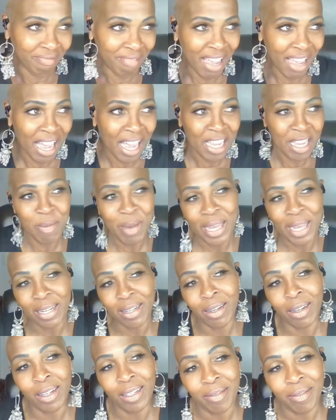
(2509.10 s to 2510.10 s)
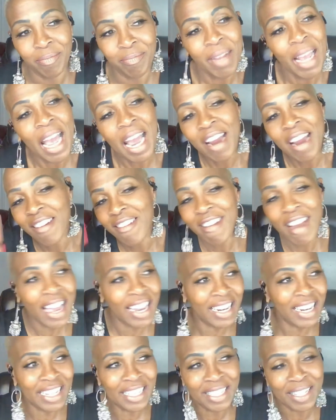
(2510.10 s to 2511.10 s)
Argument done.
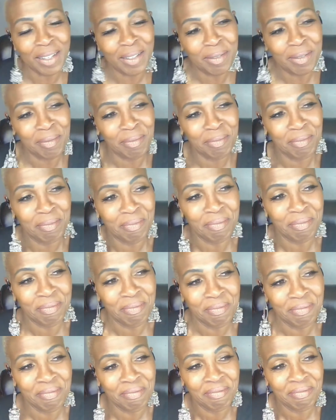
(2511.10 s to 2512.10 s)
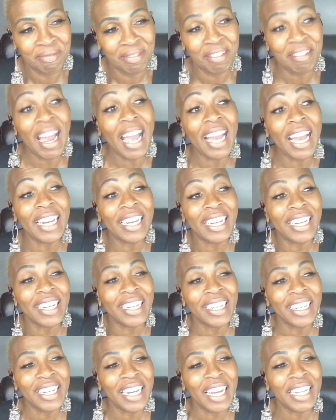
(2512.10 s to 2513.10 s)
Right there, so. Right
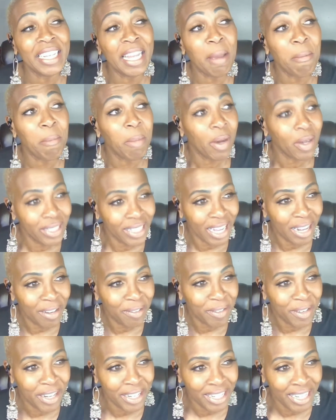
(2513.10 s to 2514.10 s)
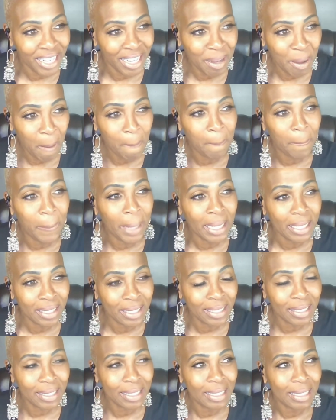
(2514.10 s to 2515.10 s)
there. And then Mount Alvernia,
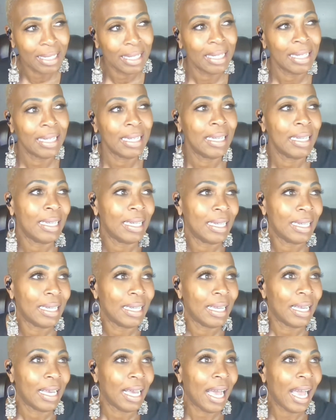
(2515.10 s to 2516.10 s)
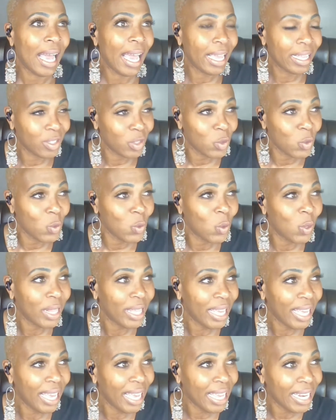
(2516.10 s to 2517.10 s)
best high
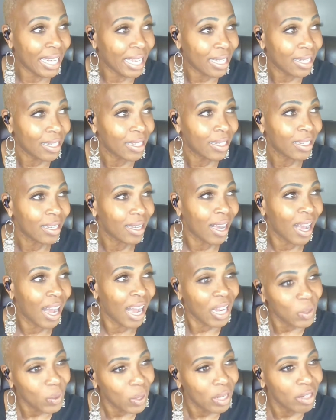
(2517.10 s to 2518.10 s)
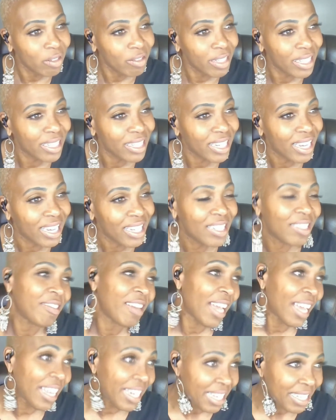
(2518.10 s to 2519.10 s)
school in a Cornwall region.
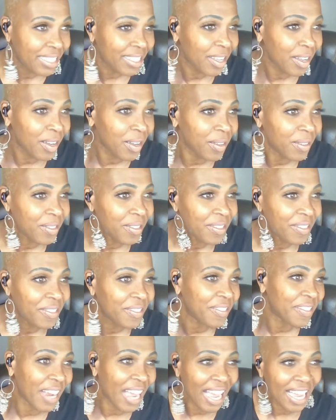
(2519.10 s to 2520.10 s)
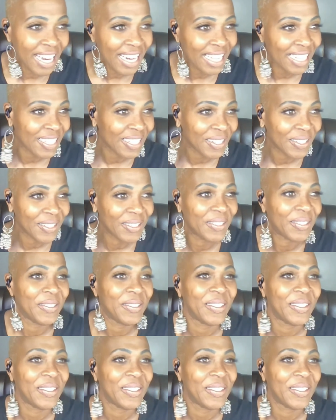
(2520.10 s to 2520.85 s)
Right there, so. Right there, so.